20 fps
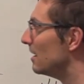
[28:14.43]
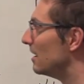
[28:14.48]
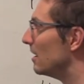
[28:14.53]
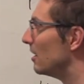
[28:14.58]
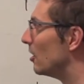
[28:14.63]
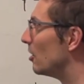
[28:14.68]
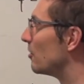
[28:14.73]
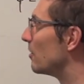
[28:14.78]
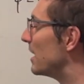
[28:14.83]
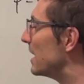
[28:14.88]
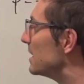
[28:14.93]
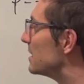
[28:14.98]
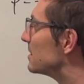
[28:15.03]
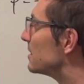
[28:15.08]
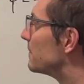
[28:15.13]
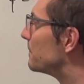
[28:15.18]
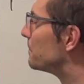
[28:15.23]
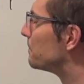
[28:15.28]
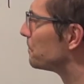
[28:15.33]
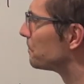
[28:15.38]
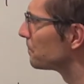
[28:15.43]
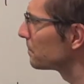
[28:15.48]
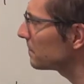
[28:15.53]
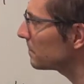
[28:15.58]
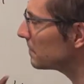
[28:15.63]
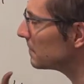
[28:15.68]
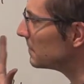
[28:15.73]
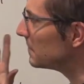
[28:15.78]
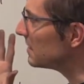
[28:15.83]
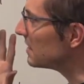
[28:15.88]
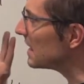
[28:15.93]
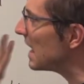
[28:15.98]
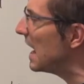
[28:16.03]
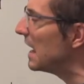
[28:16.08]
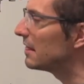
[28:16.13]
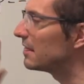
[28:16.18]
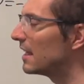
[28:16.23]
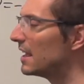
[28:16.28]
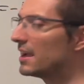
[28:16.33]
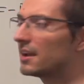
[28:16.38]
All right. I
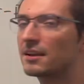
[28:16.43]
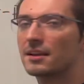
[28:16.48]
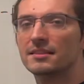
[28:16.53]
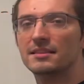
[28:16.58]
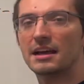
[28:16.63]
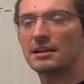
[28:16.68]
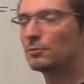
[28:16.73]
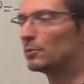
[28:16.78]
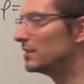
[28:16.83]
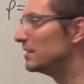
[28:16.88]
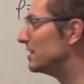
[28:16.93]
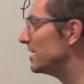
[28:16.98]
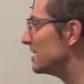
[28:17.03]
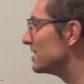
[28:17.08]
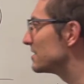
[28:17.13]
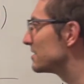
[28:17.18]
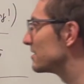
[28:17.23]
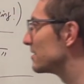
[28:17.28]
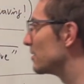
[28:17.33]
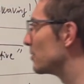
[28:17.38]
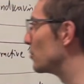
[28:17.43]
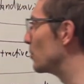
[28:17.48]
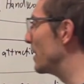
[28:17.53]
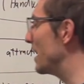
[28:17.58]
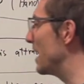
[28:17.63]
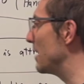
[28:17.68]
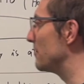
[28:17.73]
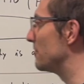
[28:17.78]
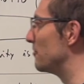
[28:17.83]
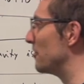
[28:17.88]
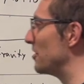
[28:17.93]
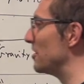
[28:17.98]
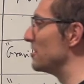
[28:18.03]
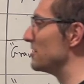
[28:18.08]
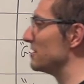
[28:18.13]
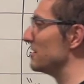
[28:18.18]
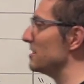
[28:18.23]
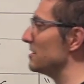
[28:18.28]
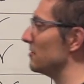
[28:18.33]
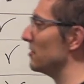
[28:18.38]
think that with this, we have finished
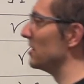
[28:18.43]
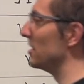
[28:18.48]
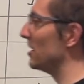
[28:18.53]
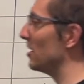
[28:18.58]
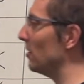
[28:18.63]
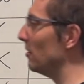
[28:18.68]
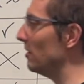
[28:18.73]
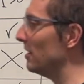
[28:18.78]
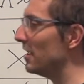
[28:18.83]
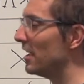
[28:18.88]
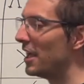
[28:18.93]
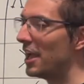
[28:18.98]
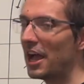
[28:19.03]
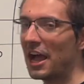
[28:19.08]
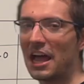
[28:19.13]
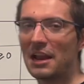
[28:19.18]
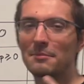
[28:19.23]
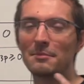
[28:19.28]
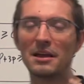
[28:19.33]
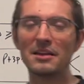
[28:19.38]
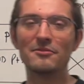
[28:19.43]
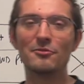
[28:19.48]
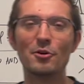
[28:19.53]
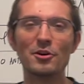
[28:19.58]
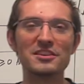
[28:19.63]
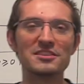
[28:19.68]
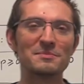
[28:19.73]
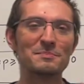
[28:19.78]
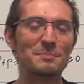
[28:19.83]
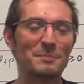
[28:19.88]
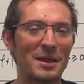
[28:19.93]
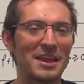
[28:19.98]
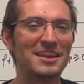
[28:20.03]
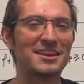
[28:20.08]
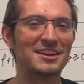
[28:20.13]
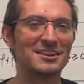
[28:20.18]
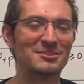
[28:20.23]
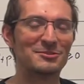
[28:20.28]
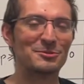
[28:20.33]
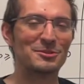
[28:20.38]
this video, and my voice made
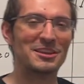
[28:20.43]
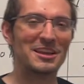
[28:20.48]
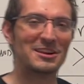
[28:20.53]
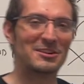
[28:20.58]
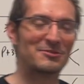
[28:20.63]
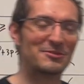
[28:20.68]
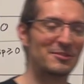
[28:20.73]
it to the end of the